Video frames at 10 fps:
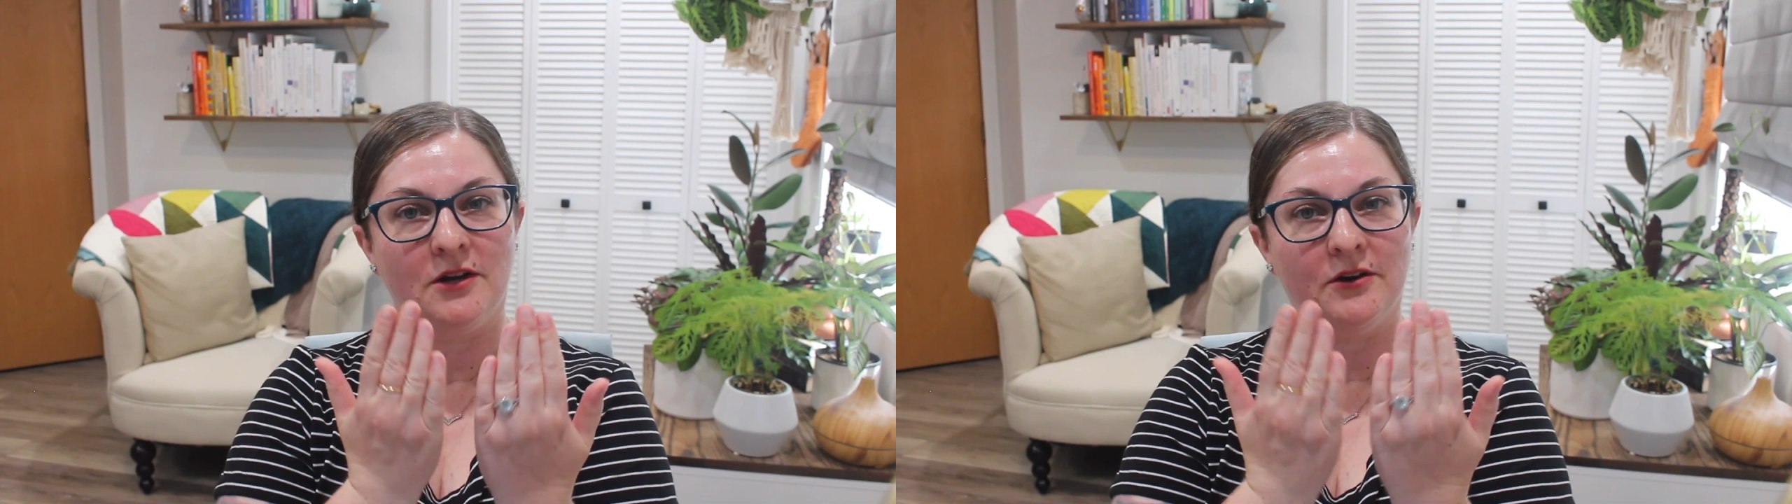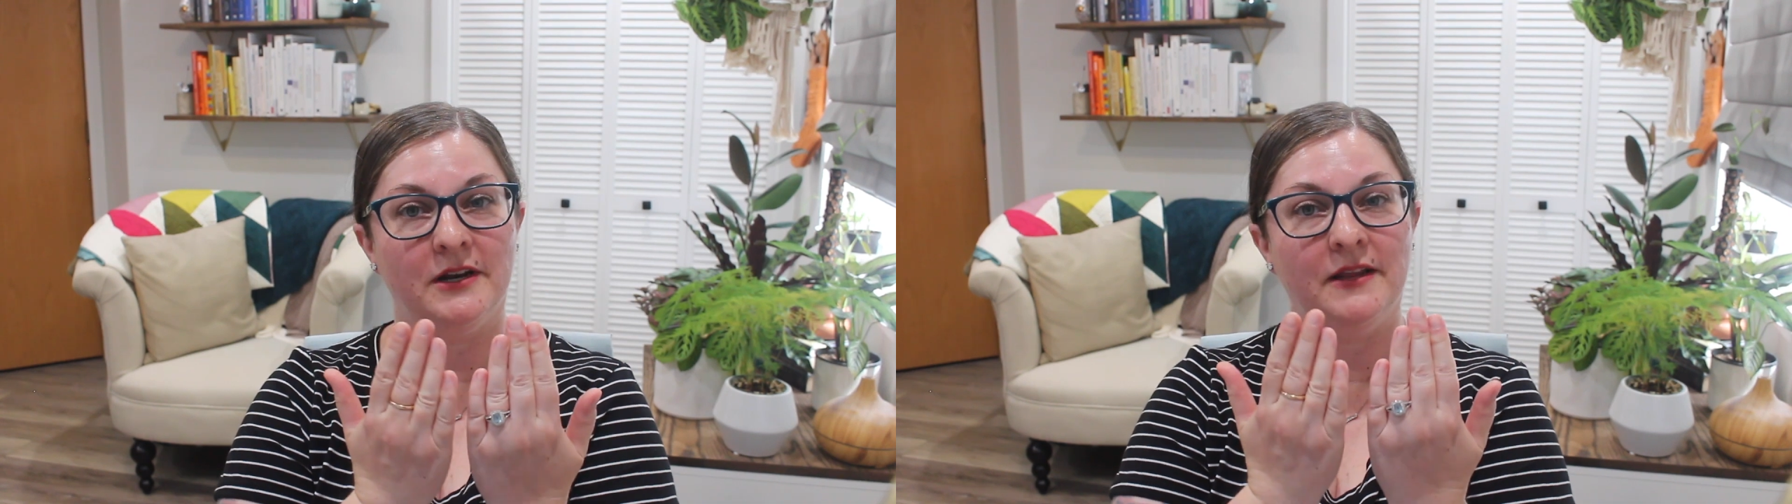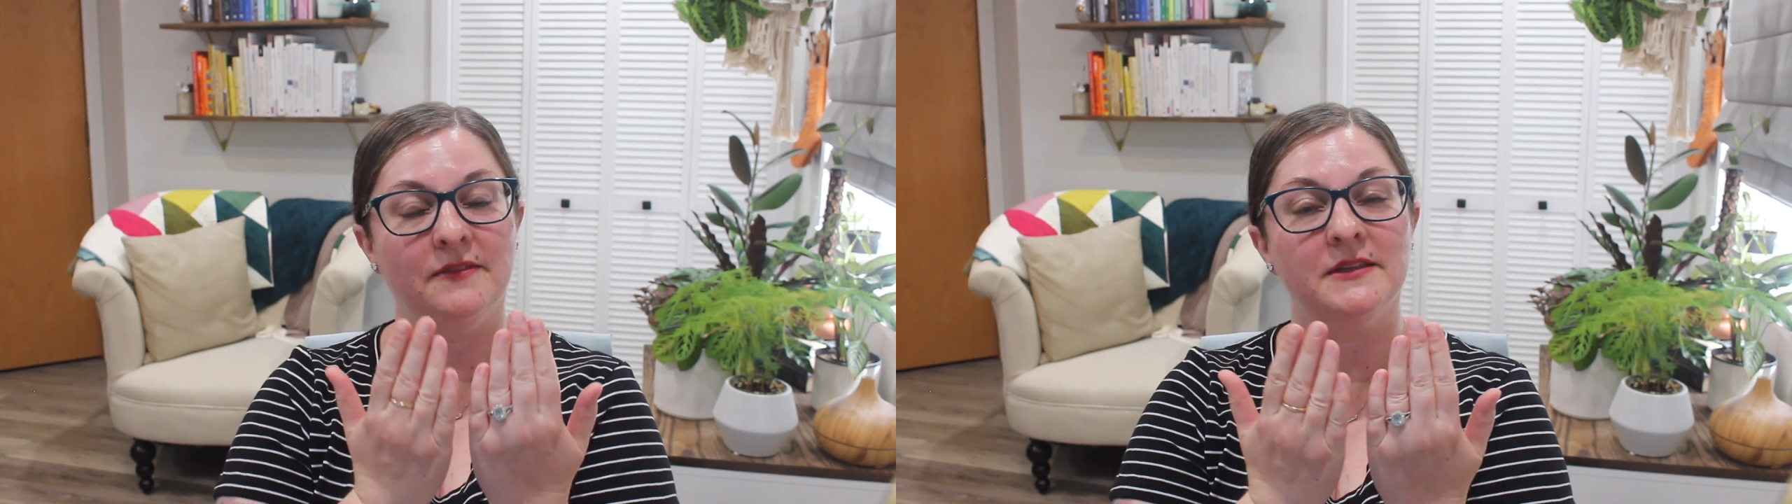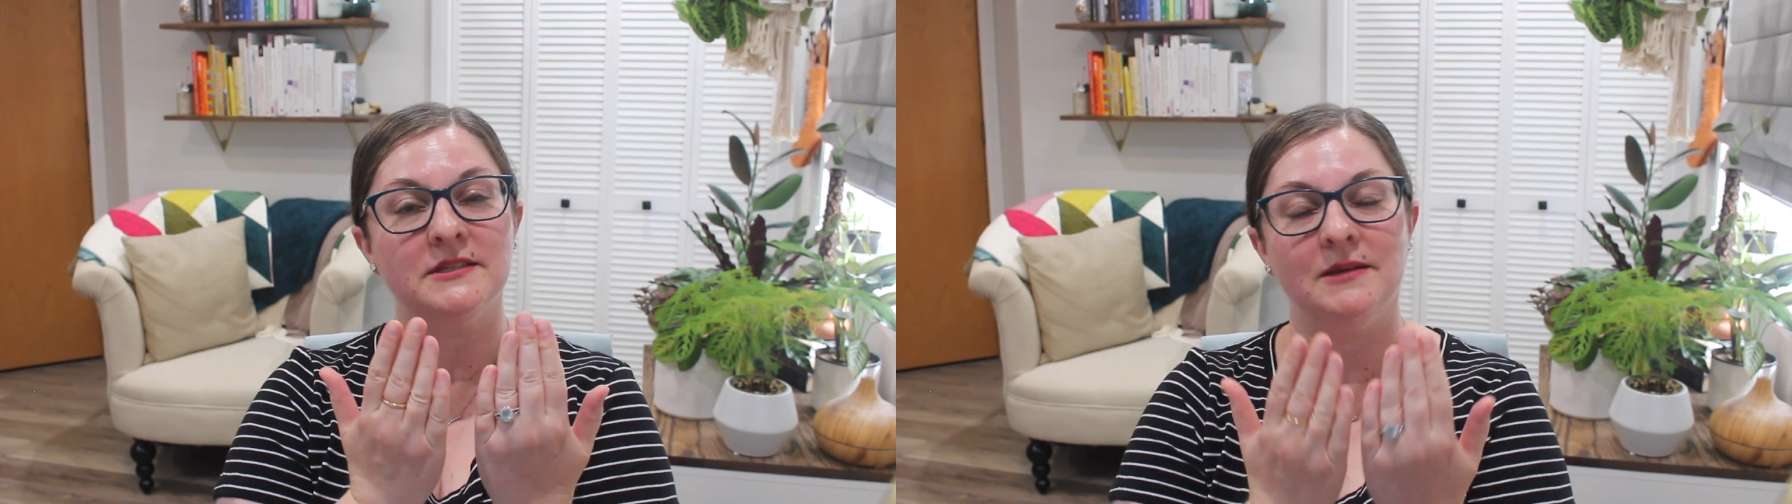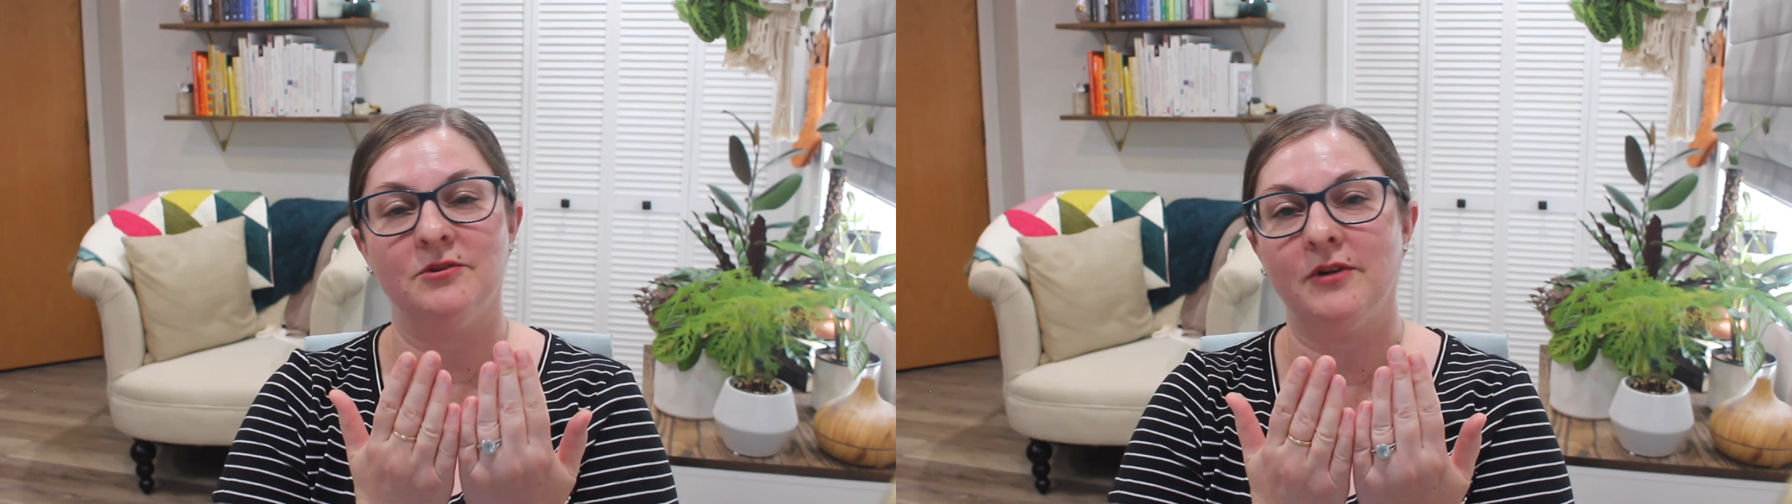are knit in the
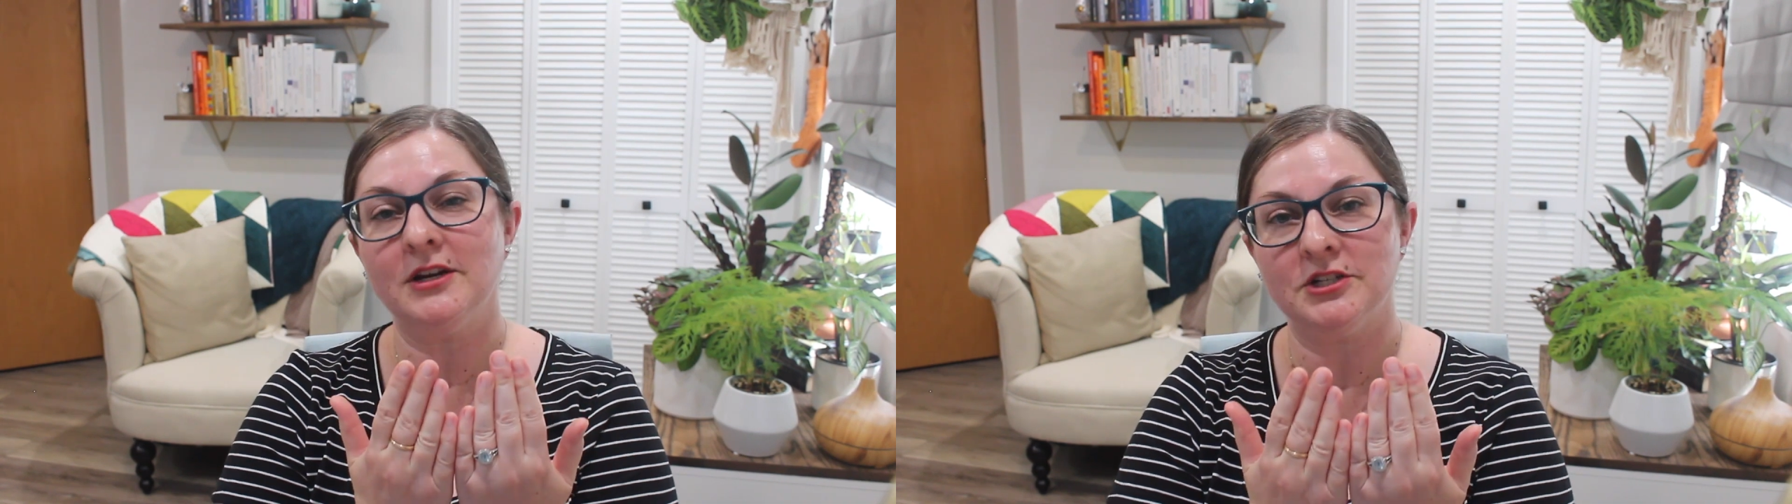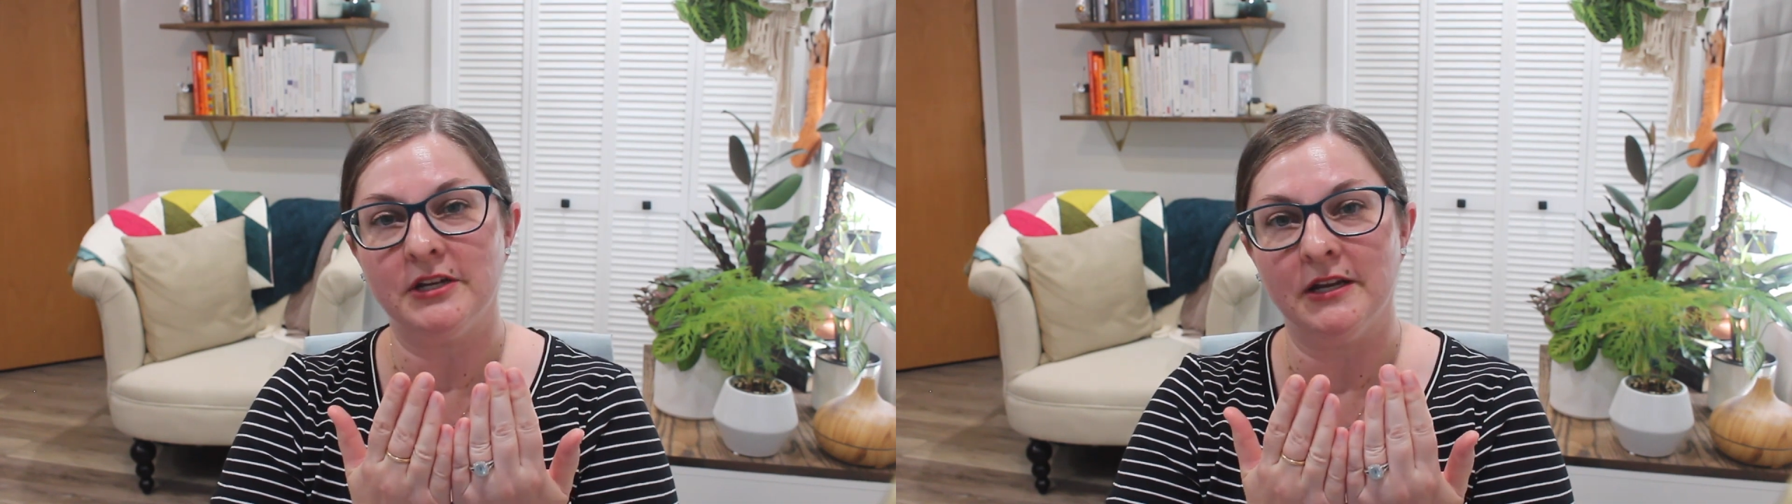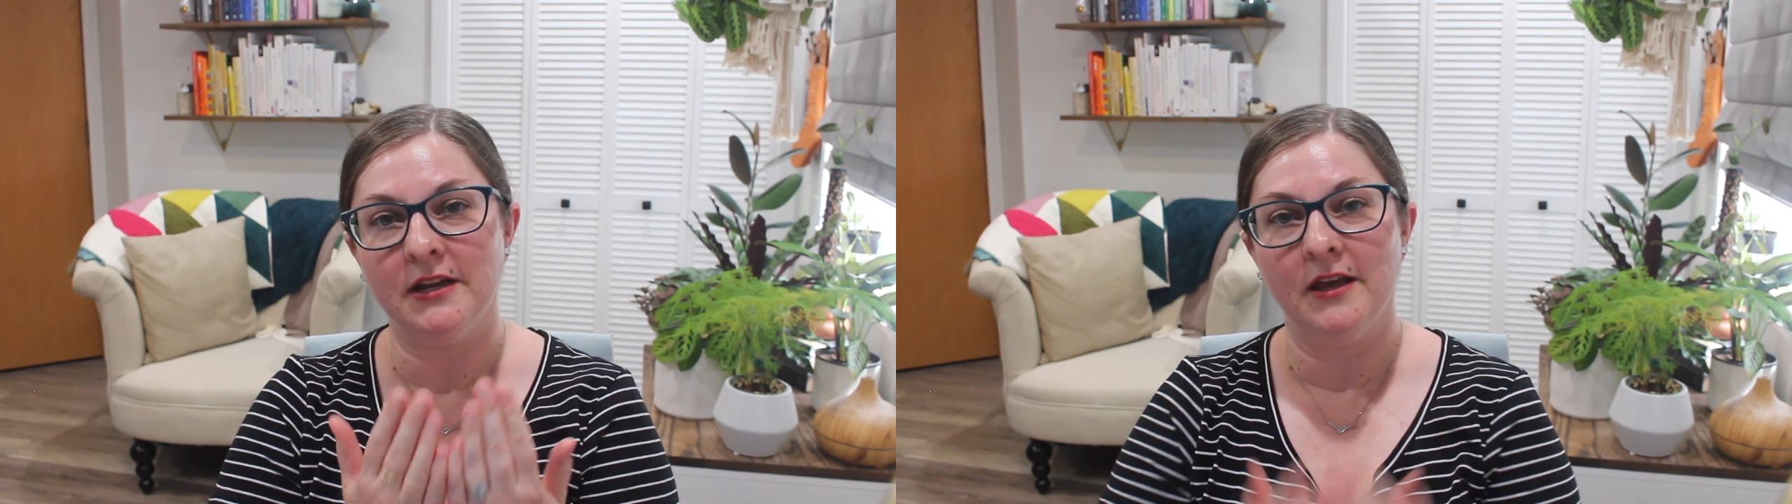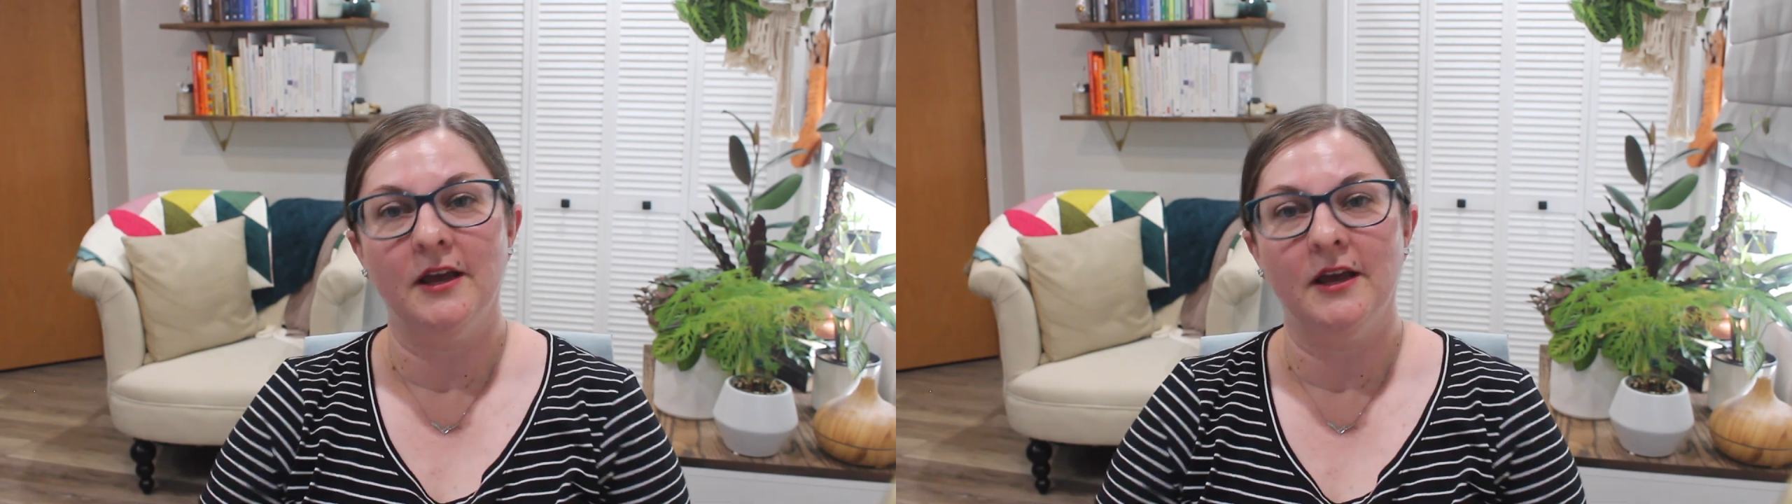same direction,